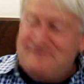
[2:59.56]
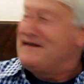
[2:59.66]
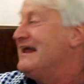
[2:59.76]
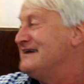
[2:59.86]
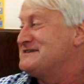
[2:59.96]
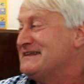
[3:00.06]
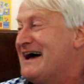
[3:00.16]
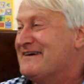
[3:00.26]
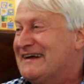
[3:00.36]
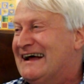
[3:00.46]
advantage in
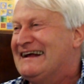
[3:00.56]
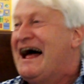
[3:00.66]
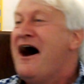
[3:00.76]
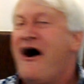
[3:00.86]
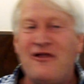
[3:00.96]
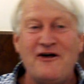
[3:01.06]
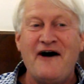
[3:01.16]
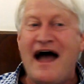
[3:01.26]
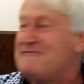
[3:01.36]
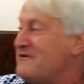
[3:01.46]
that one. Although
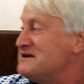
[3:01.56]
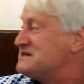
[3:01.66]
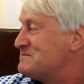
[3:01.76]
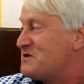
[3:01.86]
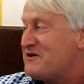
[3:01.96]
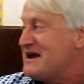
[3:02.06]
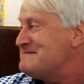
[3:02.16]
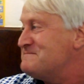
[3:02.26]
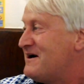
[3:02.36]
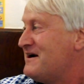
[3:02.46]
I've heard some
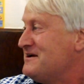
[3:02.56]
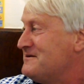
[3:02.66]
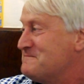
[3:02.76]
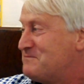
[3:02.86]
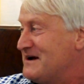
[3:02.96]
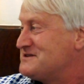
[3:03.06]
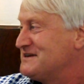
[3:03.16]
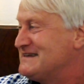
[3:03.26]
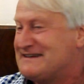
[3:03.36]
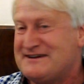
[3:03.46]
great Mario
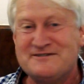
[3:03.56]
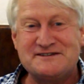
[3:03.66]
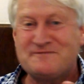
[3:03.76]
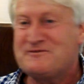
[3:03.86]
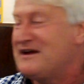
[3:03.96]
impressions too, and some